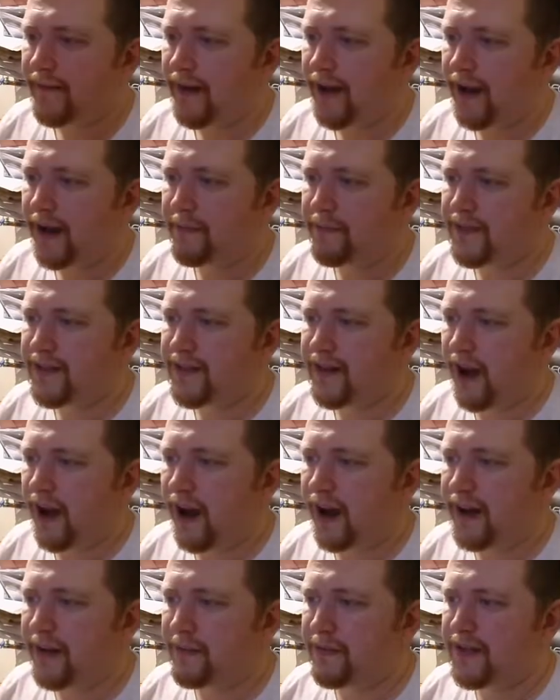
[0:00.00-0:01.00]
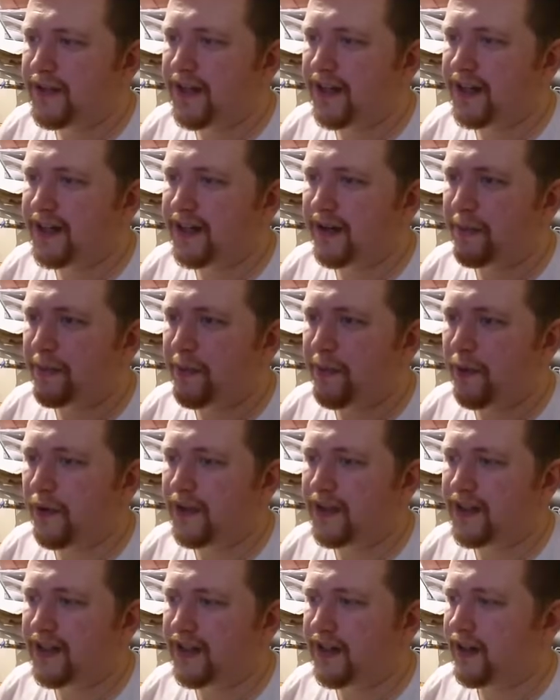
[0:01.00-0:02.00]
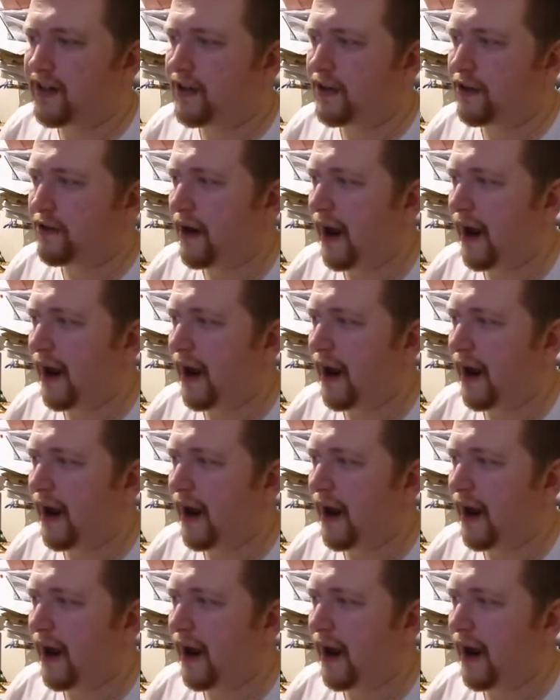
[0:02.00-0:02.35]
I'm I am disappointed in you,